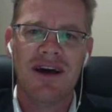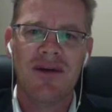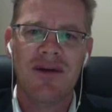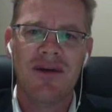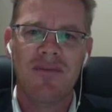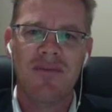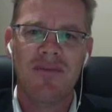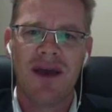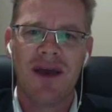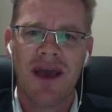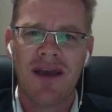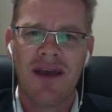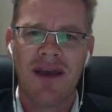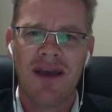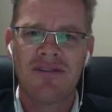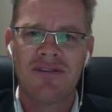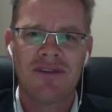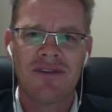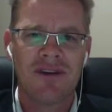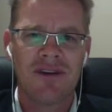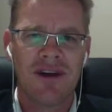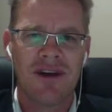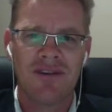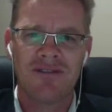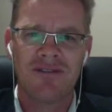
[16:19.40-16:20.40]
Action
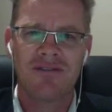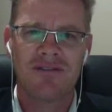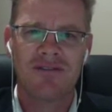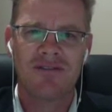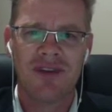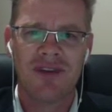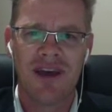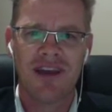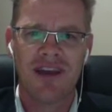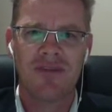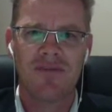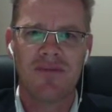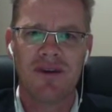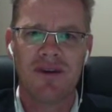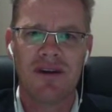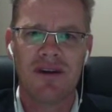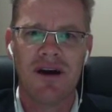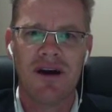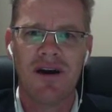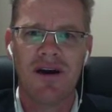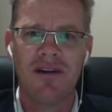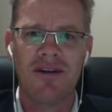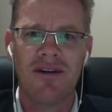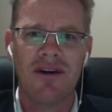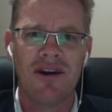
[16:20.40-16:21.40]
Coach has taken me
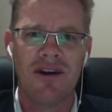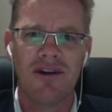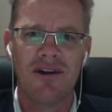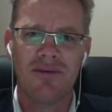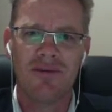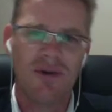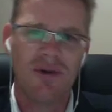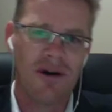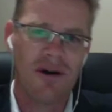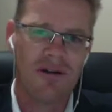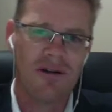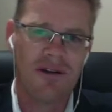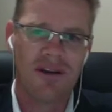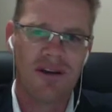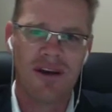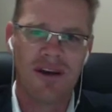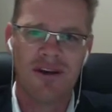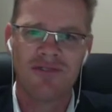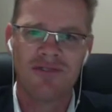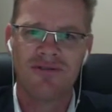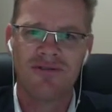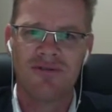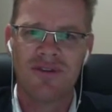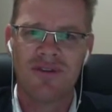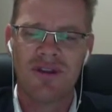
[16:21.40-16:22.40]
on a roller
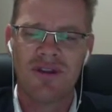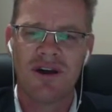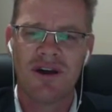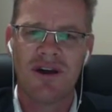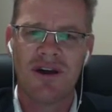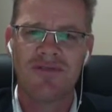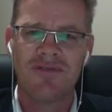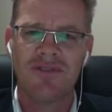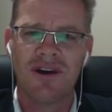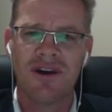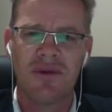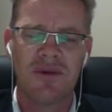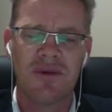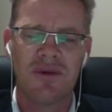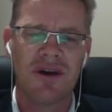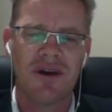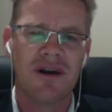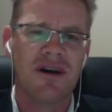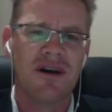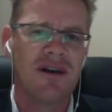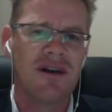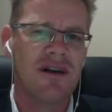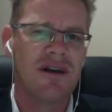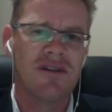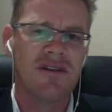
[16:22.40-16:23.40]
coaster of a lifetime, and
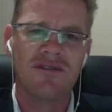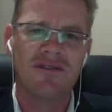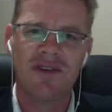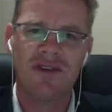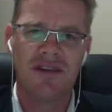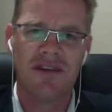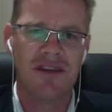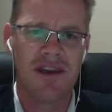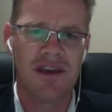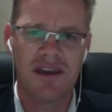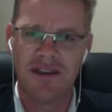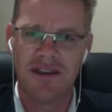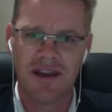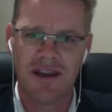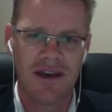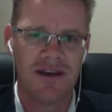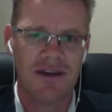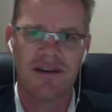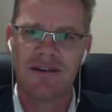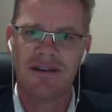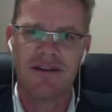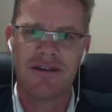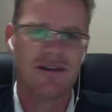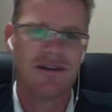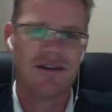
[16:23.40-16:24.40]
I don't say that in a
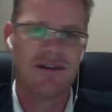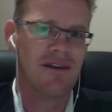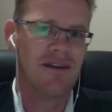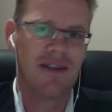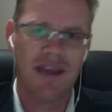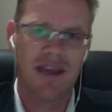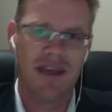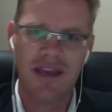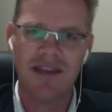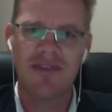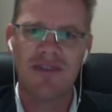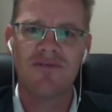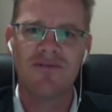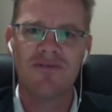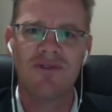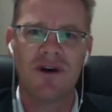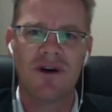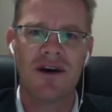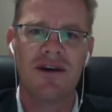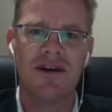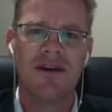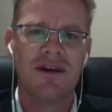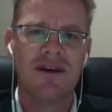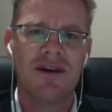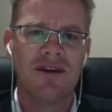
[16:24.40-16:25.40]
negative
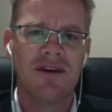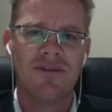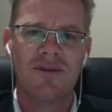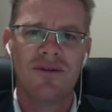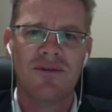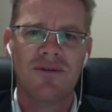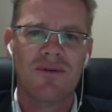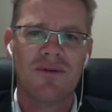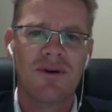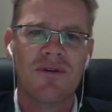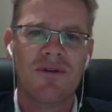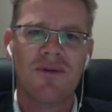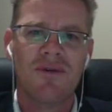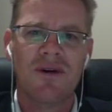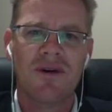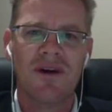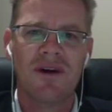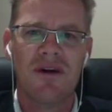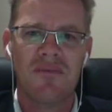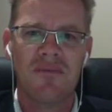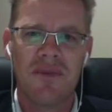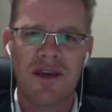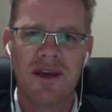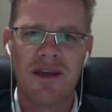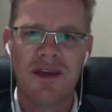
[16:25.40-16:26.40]
way. But what I
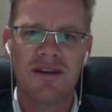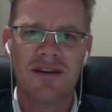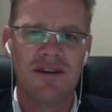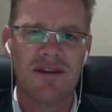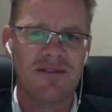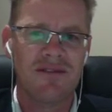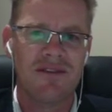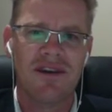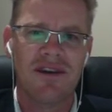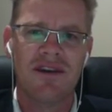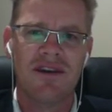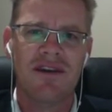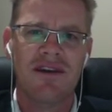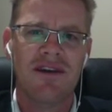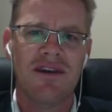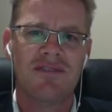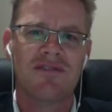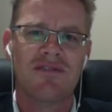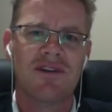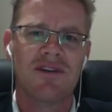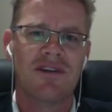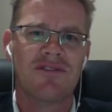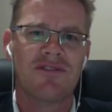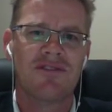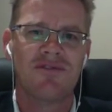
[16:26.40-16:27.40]
mean is
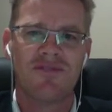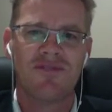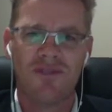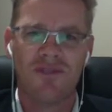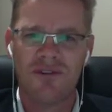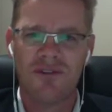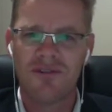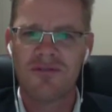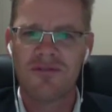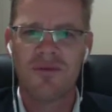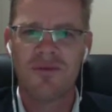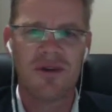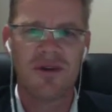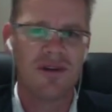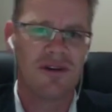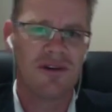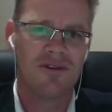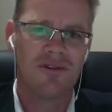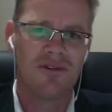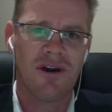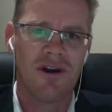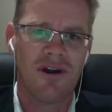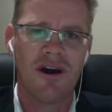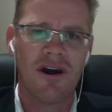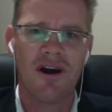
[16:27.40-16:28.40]
it's forced me to
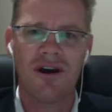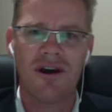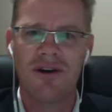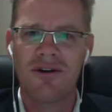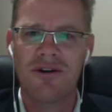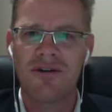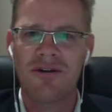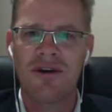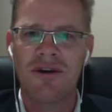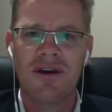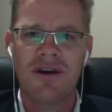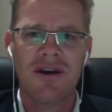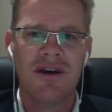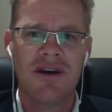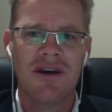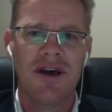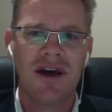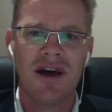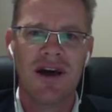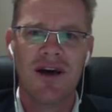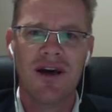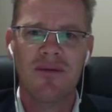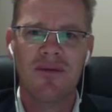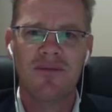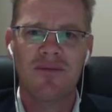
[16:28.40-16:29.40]
grow,
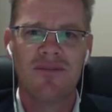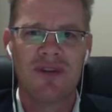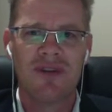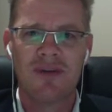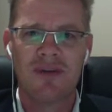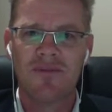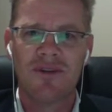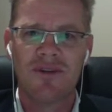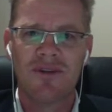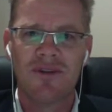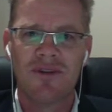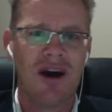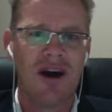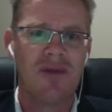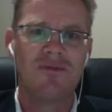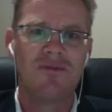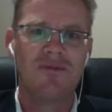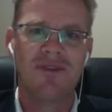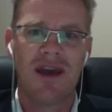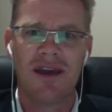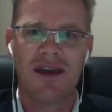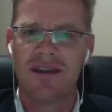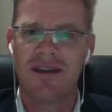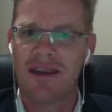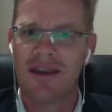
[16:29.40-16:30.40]
sometimes
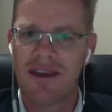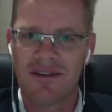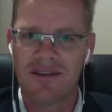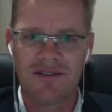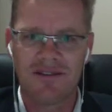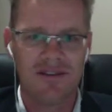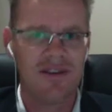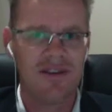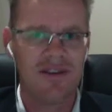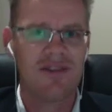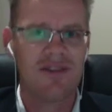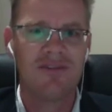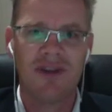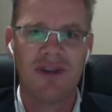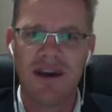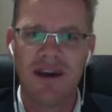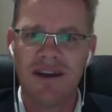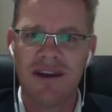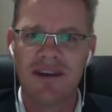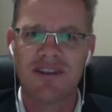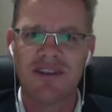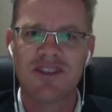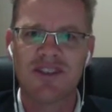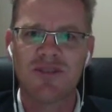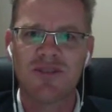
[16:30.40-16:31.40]
at
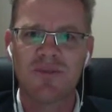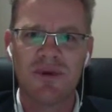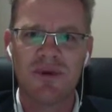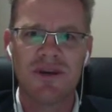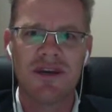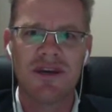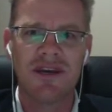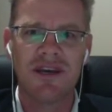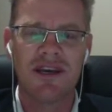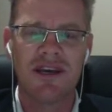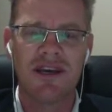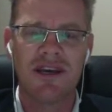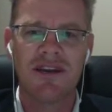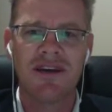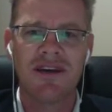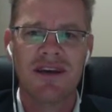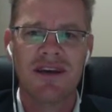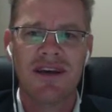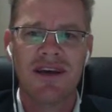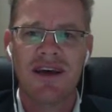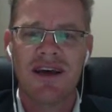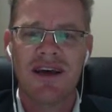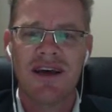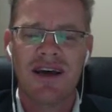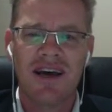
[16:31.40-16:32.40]
exhilarating speed,
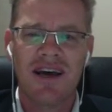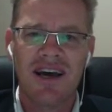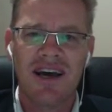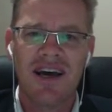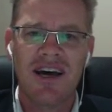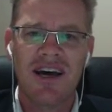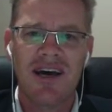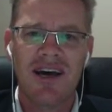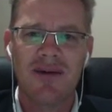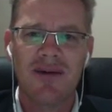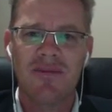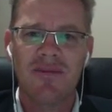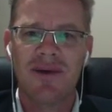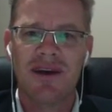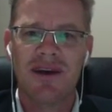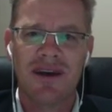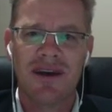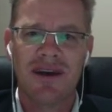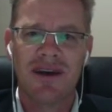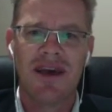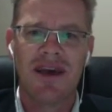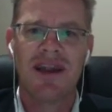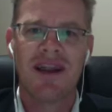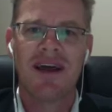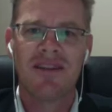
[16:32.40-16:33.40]

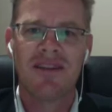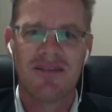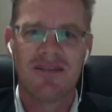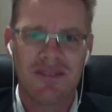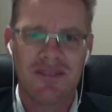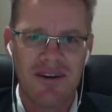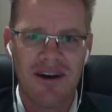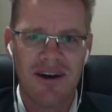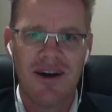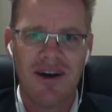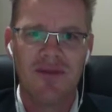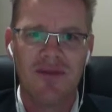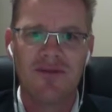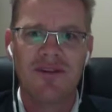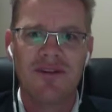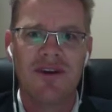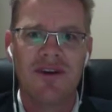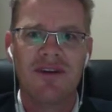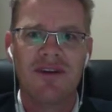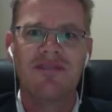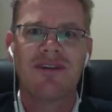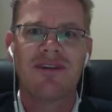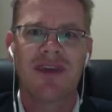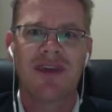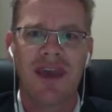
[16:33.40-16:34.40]
and other times
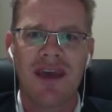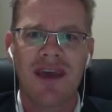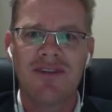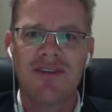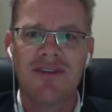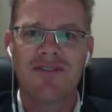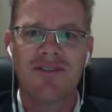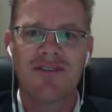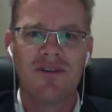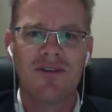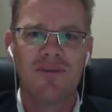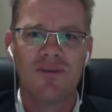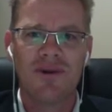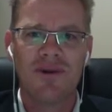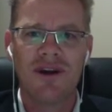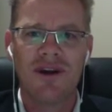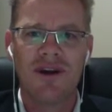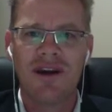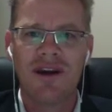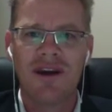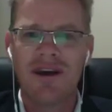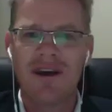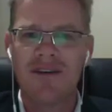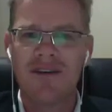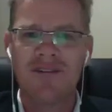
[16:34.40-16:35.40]
to catch the
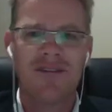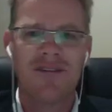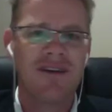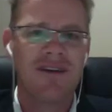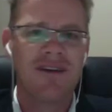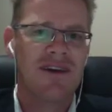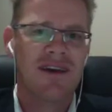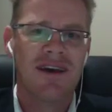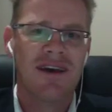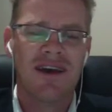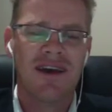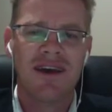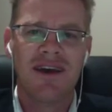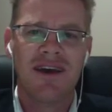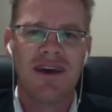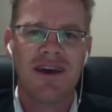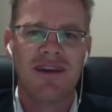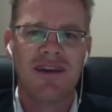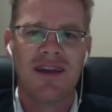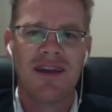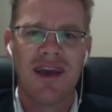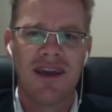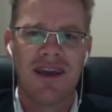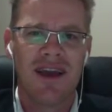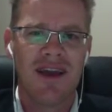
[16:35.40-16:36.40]
breath,
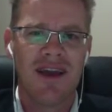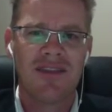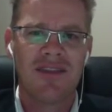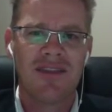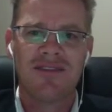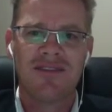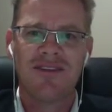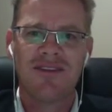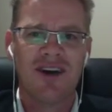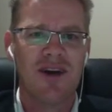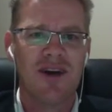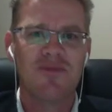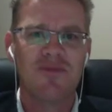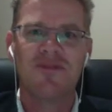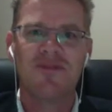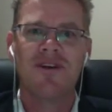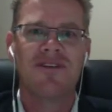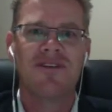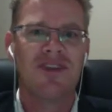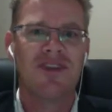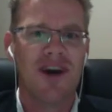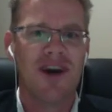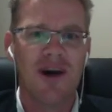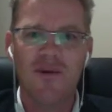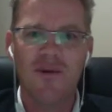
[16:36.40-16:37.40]
and other times not
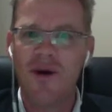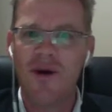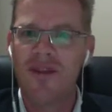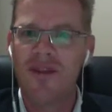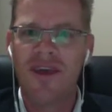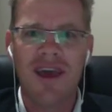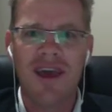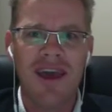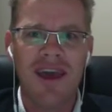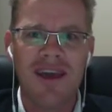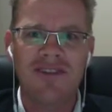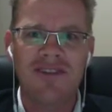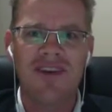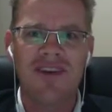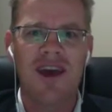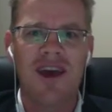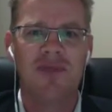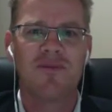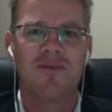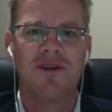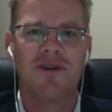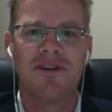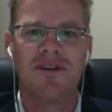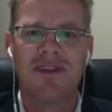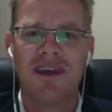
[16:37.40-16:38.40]
knowing what the heck's
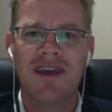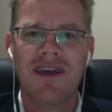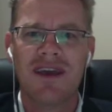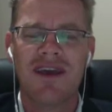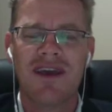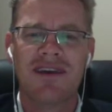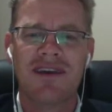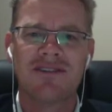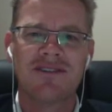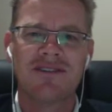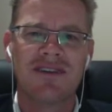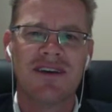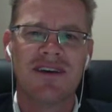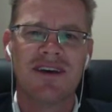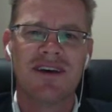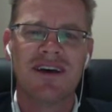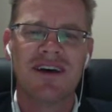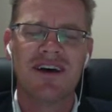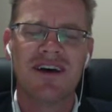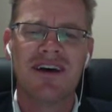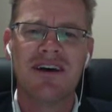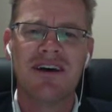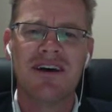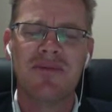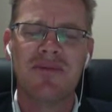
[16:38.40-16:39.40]
happening next.
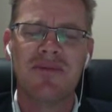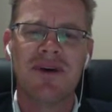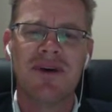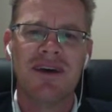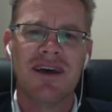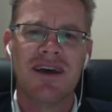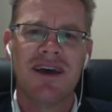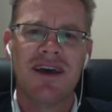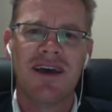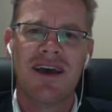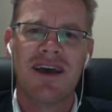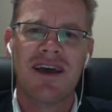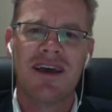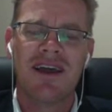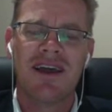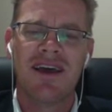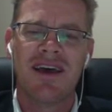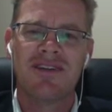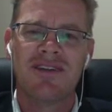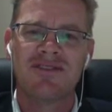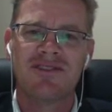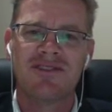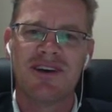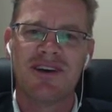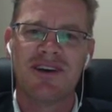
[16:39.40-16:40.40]

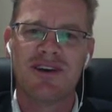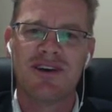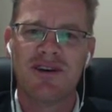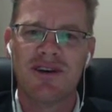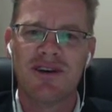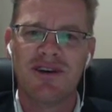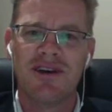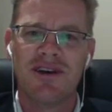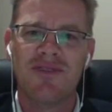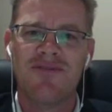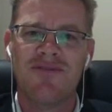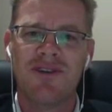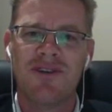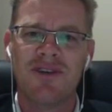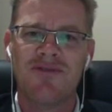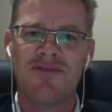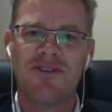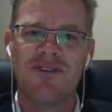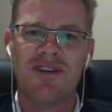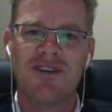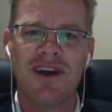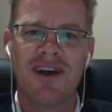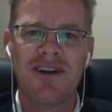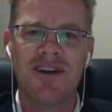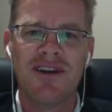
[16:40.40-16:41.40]
And so if you
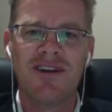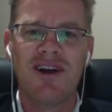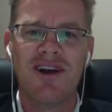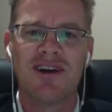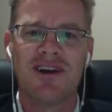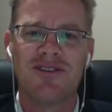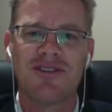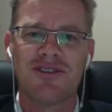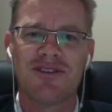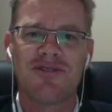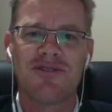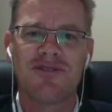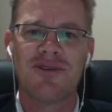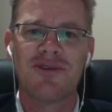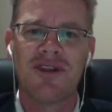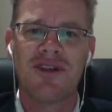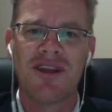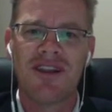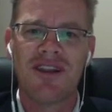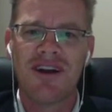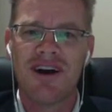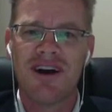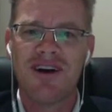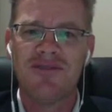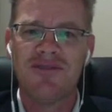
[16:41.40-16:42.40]
don't like the thrill of
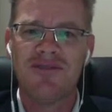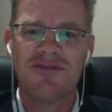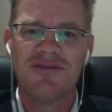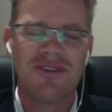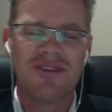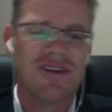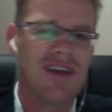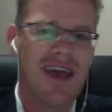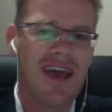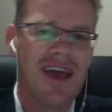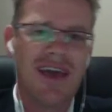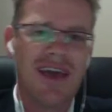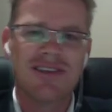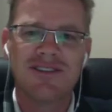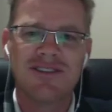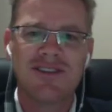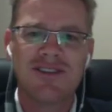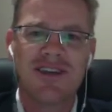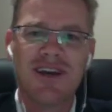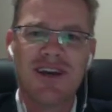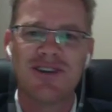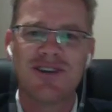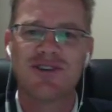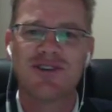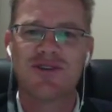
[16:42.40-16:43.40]
life, then Action
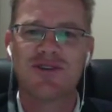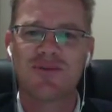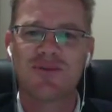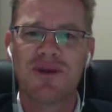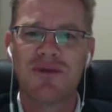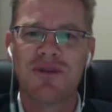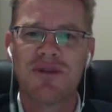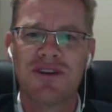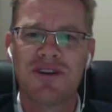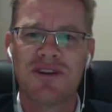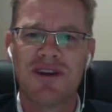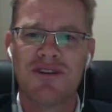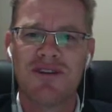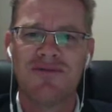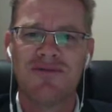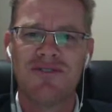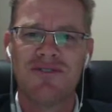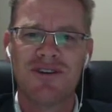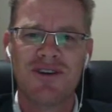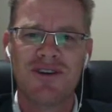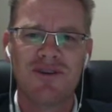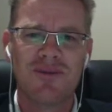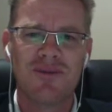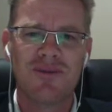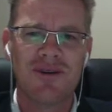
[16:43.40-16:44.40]
Coach is probably not for
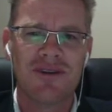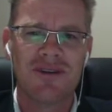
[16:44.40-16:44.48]
you. But,